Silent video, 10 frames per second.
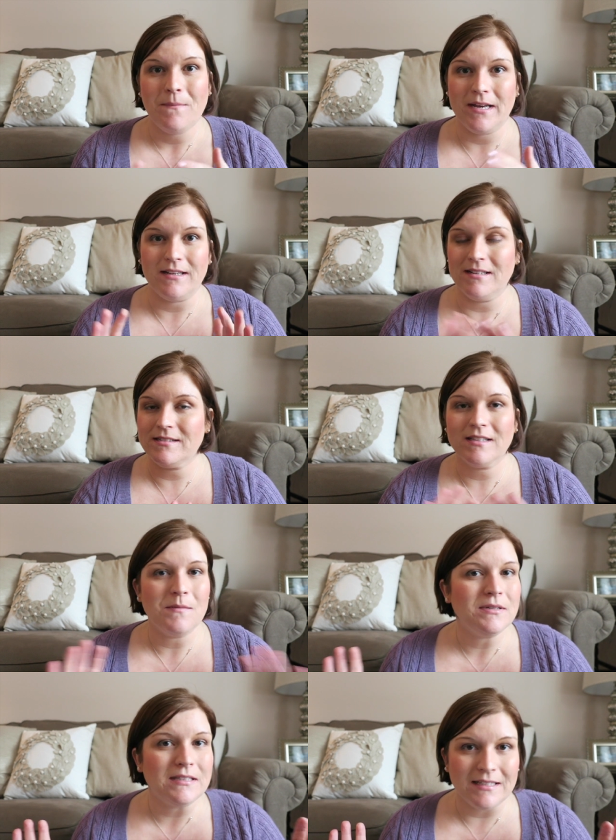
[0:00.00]
but
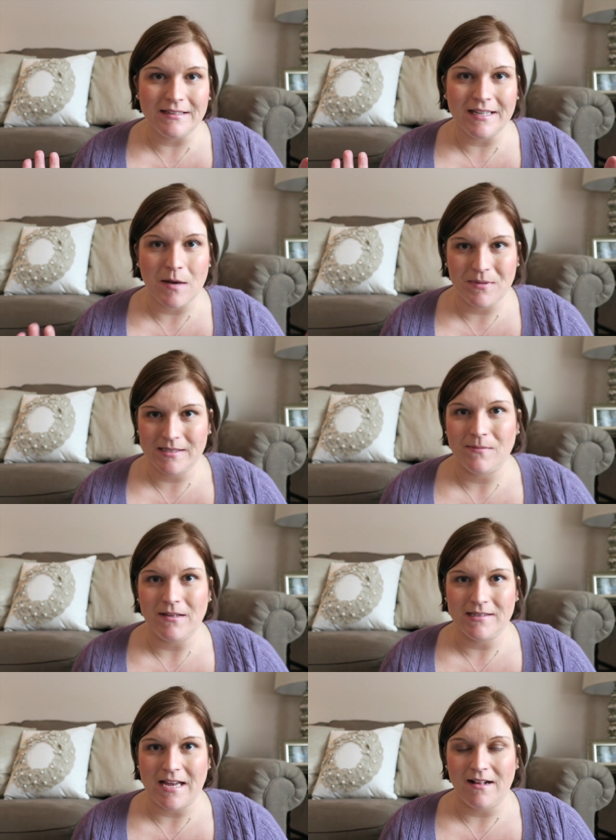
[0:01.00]
completely up
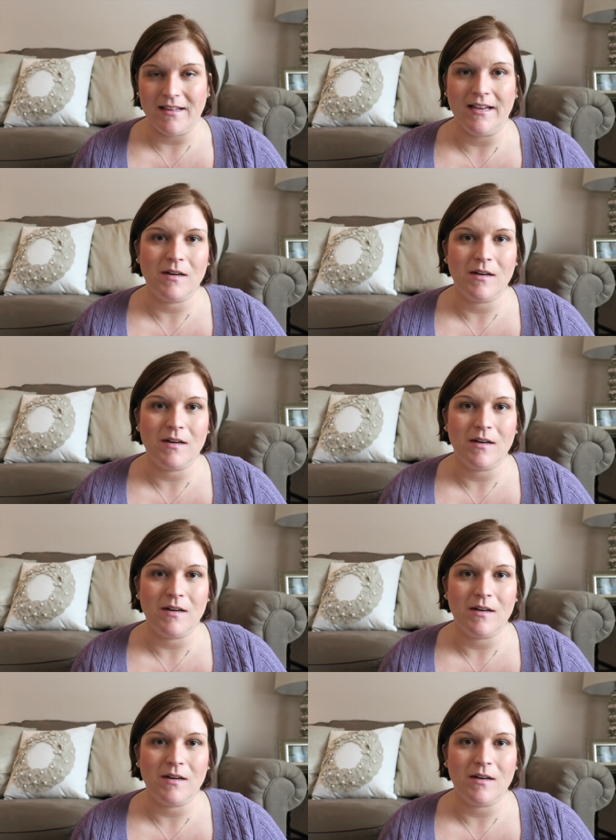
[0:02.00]
Isabella's alley,